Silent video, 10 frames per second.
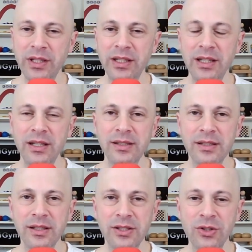he
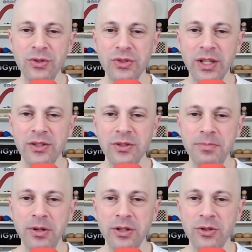is seducing his
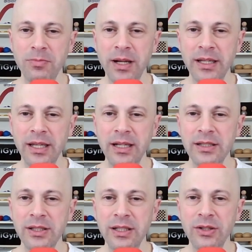opponent to play king
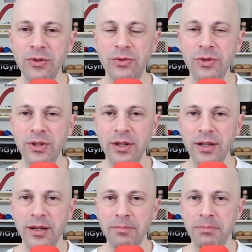c2.
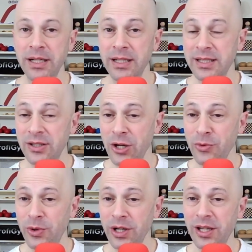But it's not
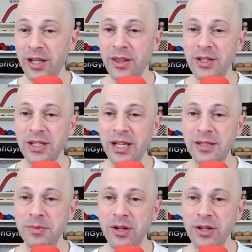working in this
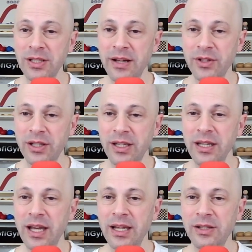case, because after
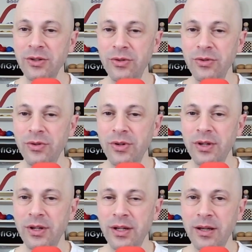king a2,
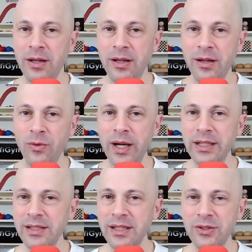
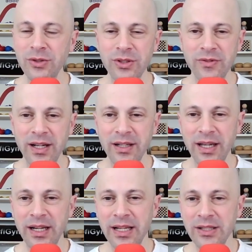white is in Zugzwang
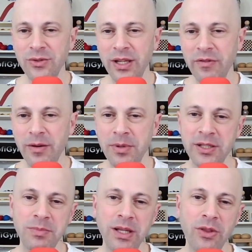and has to give up
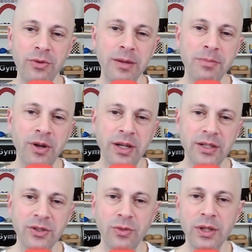his b3
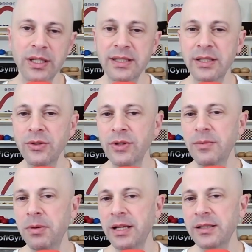pawn. So what does he do? He
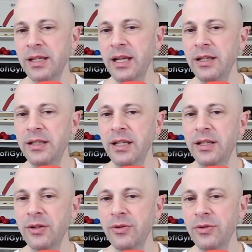plays king
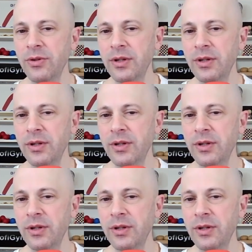d2,